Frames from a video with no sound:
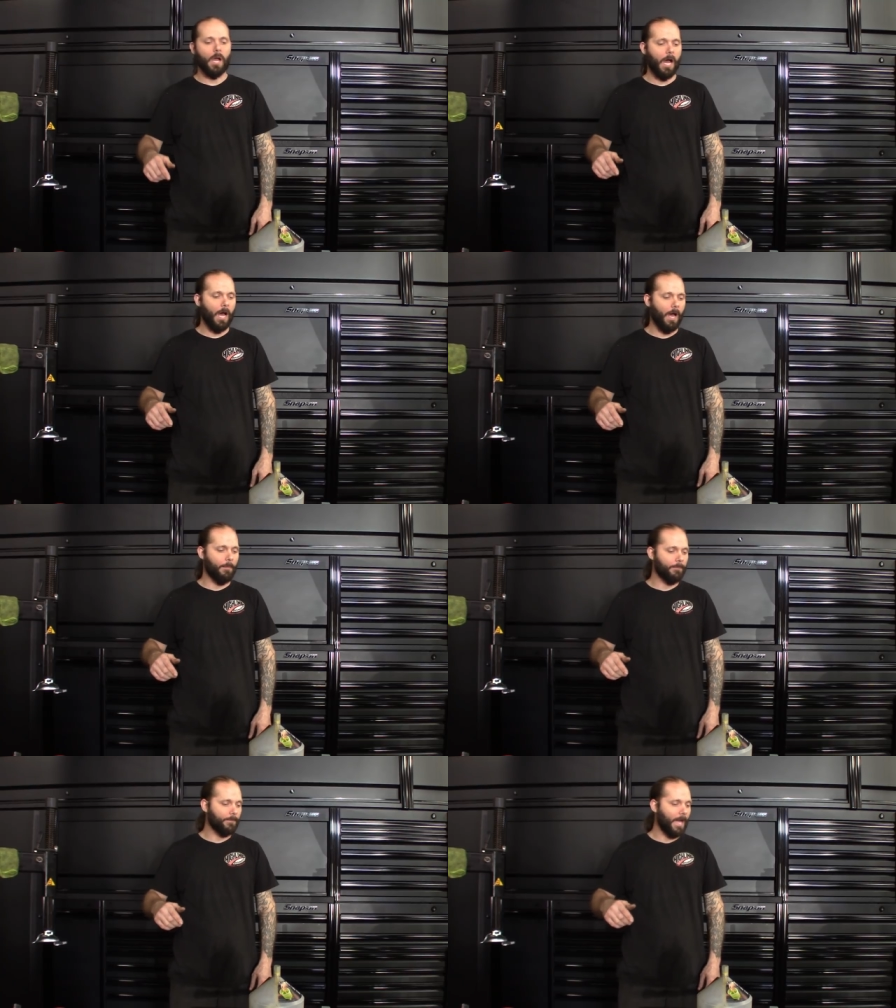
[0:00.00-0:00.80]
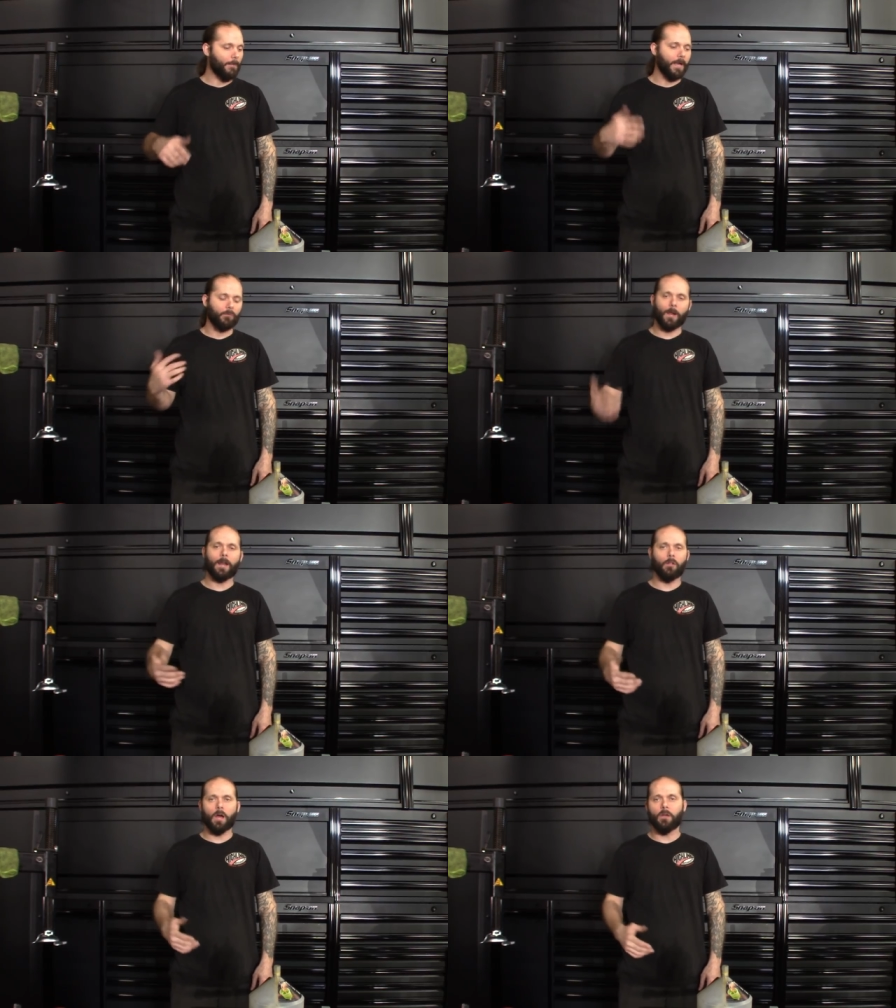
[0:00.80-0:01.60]
Um, I might
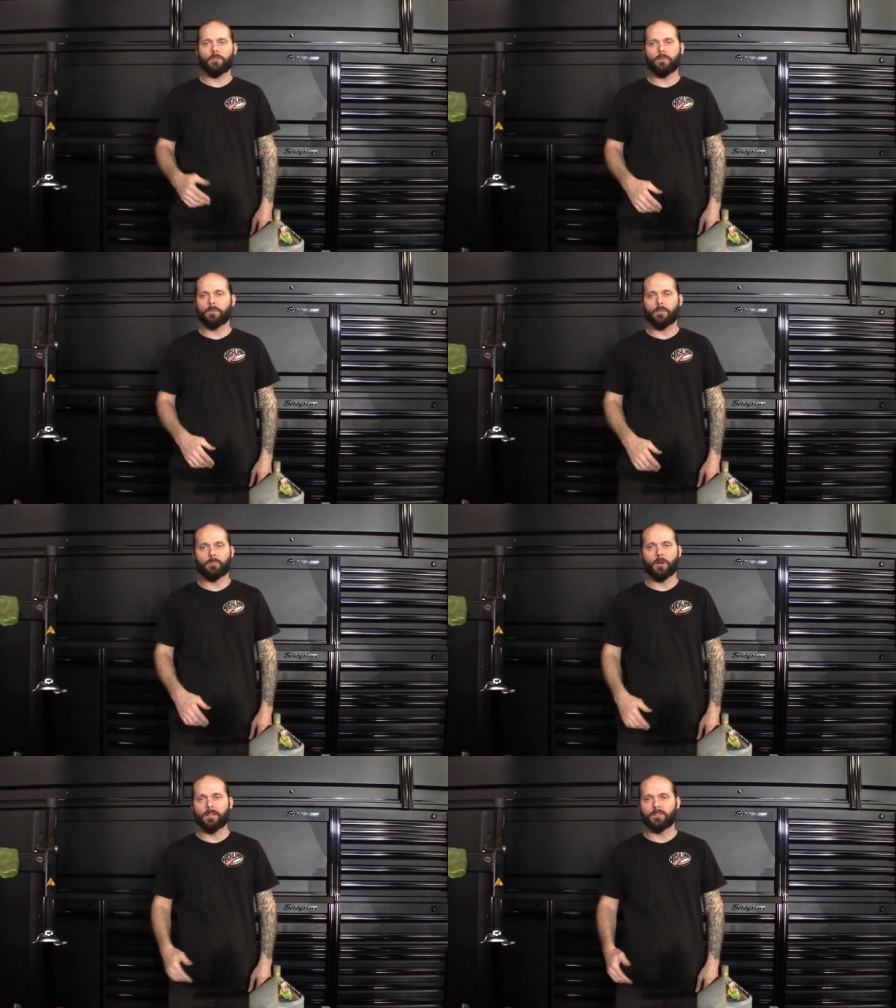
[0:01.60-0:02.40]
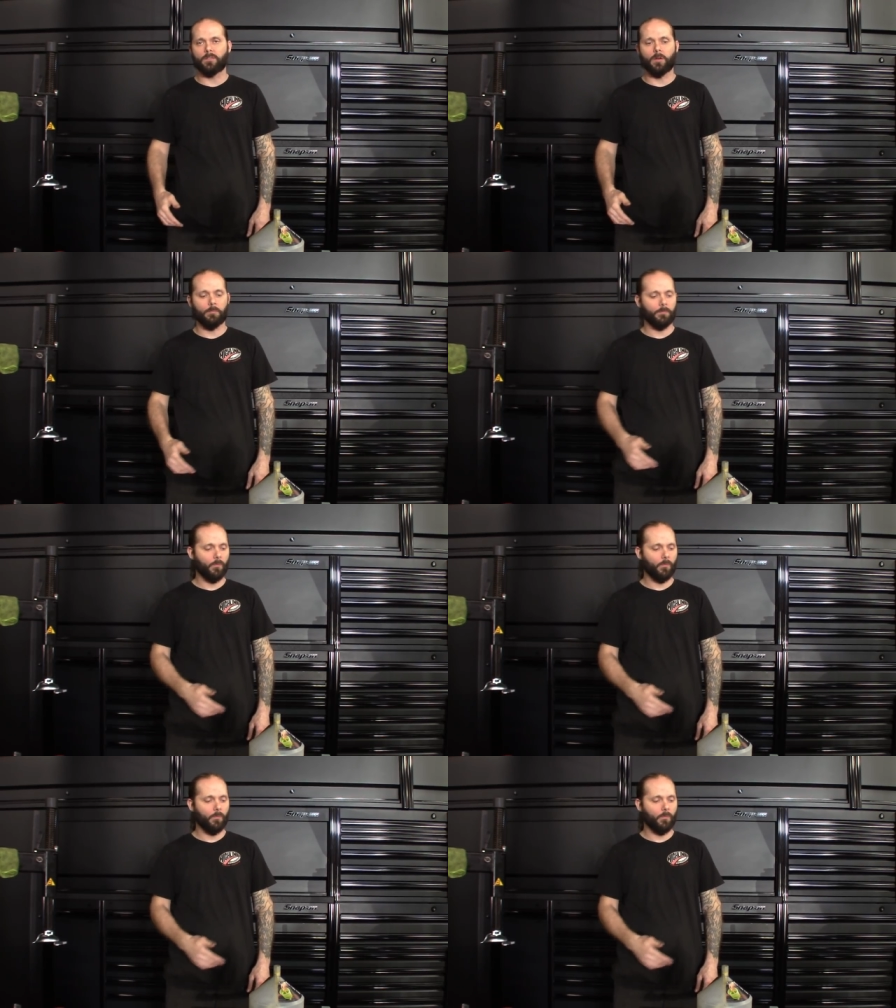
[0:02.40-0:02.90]
rattle off the price of them